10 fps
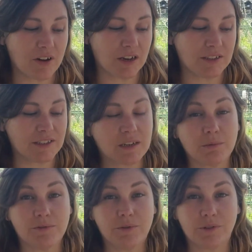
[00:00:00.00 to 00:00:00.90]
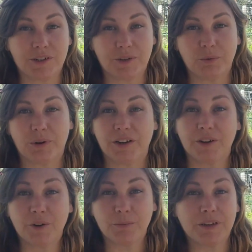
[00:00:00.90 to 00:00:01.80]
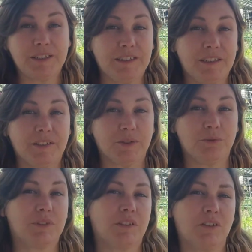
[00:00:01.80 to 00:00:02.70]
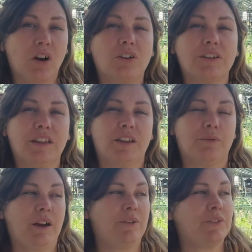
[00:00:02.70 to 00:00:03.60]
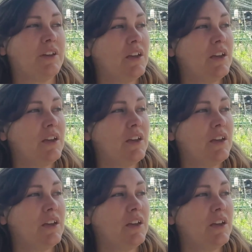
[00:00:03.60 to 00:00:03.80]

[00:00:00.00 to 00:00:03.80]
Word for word: I had said it before, I know, but I had hurt my knee, so it was a little hard getting around.